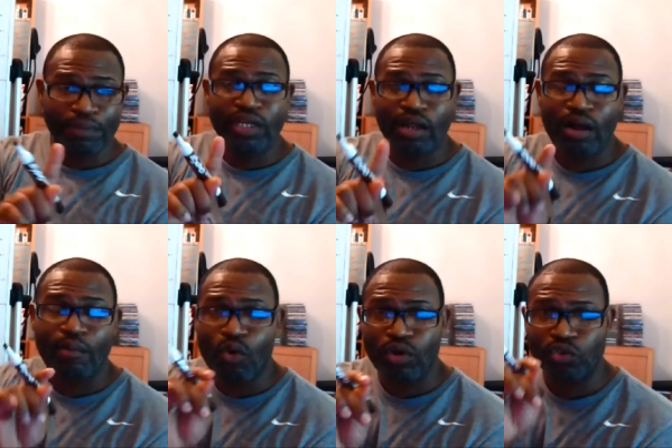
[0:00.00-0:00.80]
that I'm
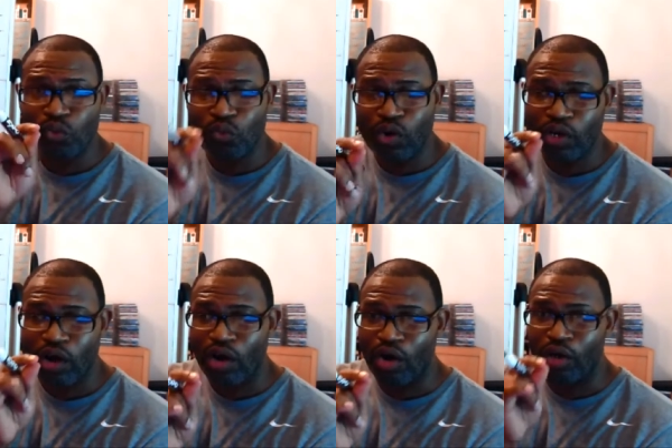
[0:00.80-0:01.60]
going to work
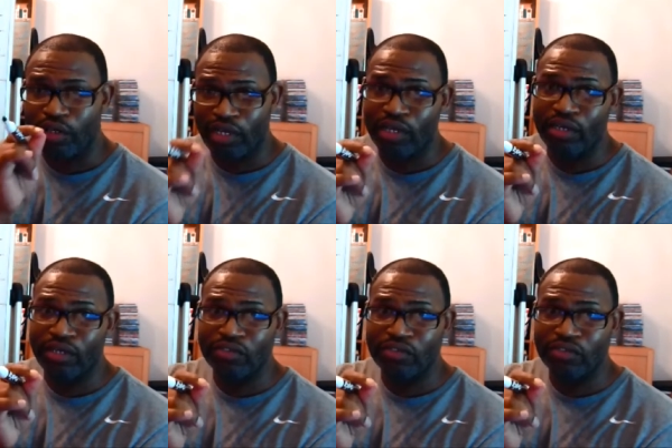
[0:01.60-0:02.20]
on is